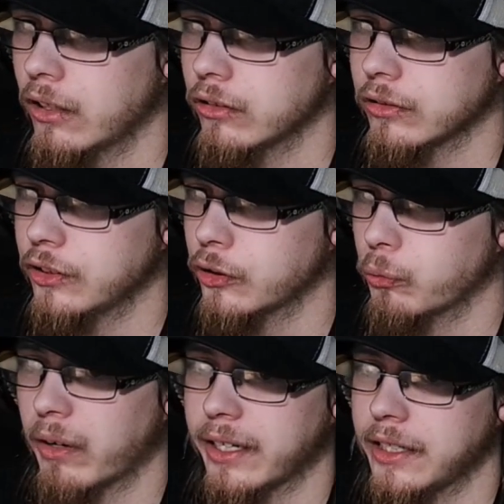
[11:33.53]
reason
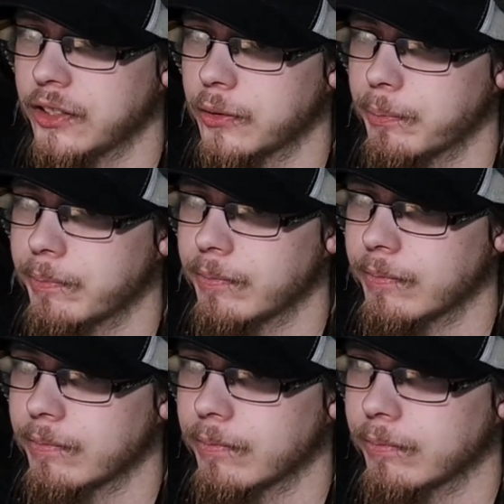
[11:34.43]
why he's
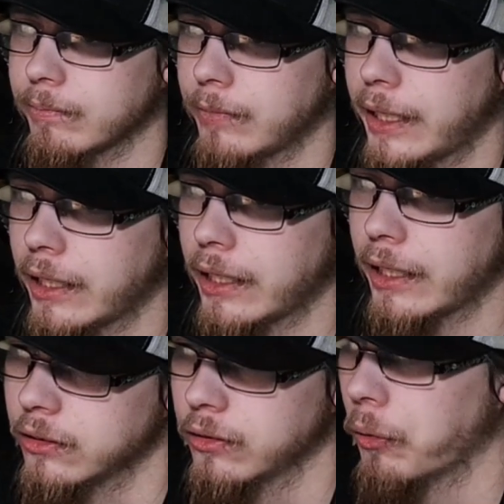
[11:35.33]
killing
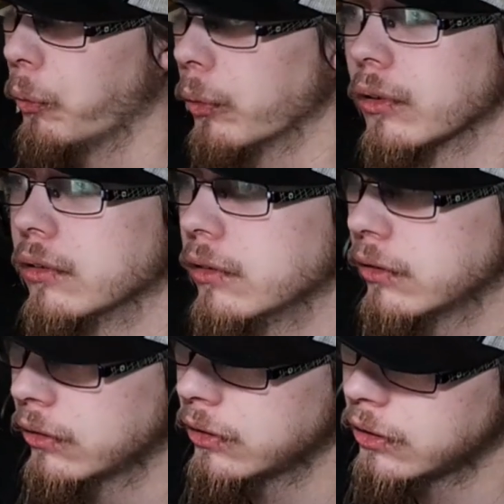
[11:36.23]
or
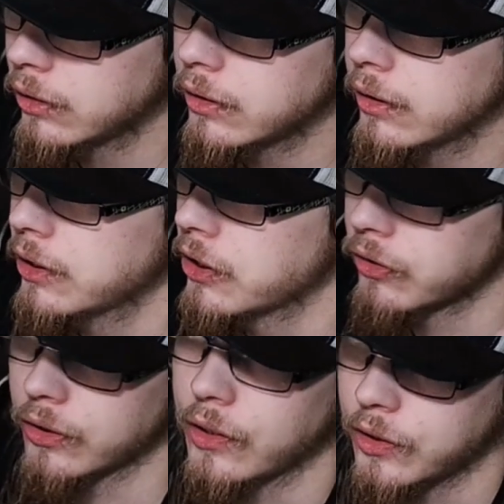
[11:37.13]

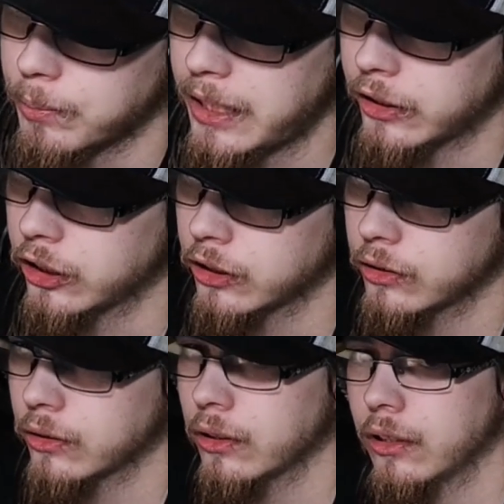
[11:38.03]
using these magics.
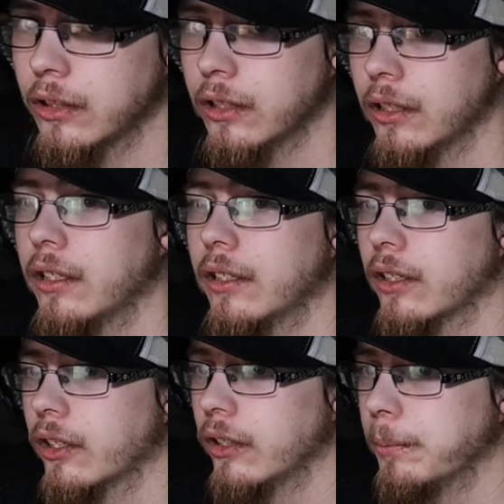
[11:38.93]

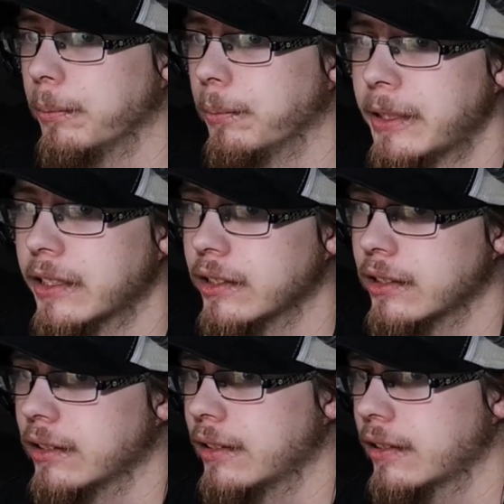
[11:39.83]
Could it be
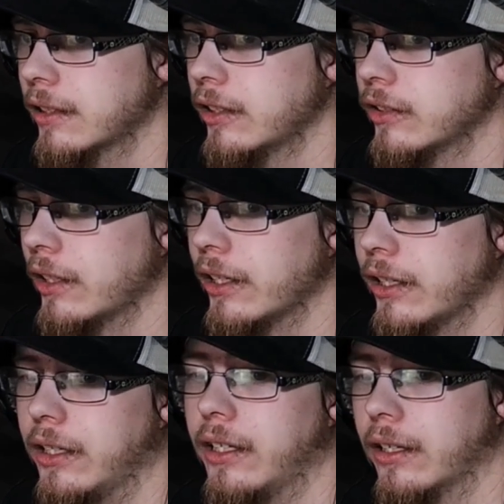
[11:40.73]
because there's
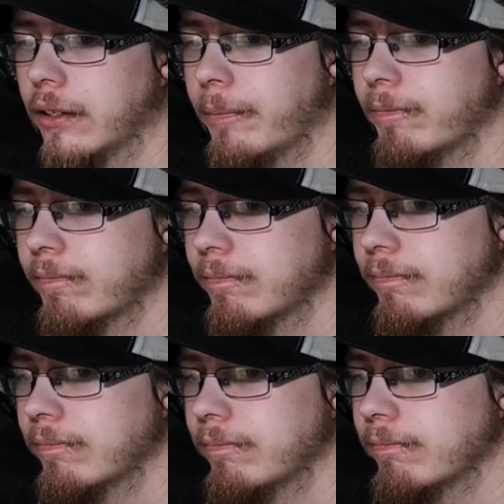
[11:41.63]
a
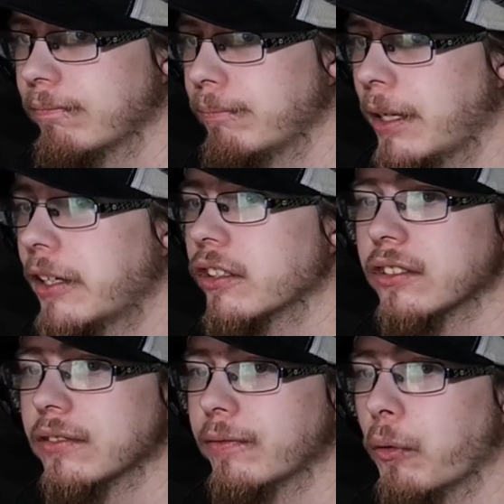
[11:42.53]
bigger
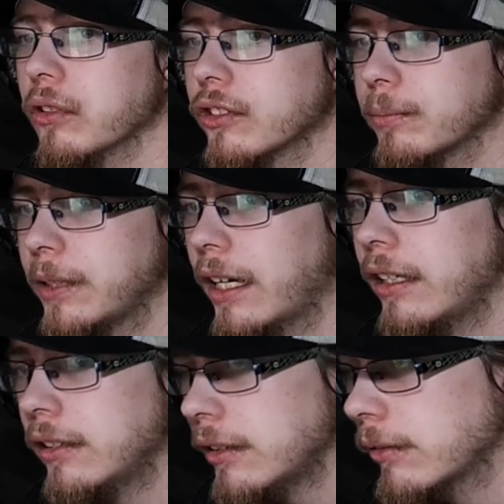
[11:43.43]
force
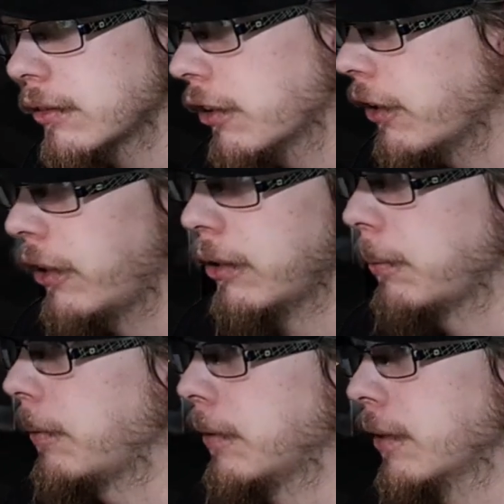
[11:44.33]
behind it? Could there
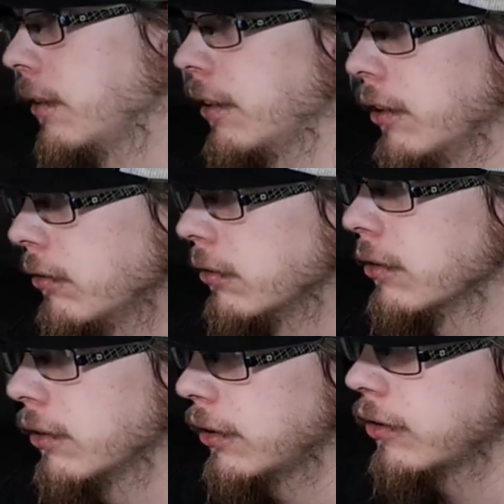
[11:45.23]
be, because, you know,
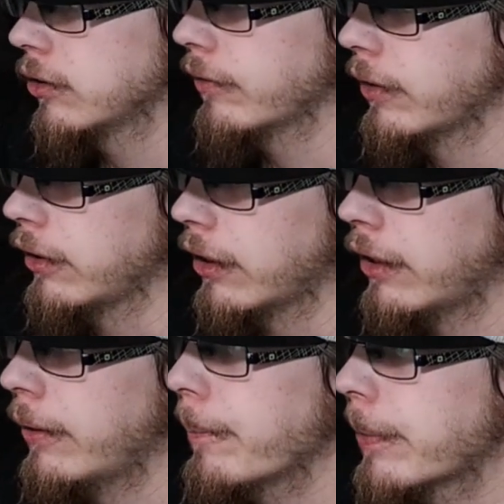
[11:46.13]
stuff like that.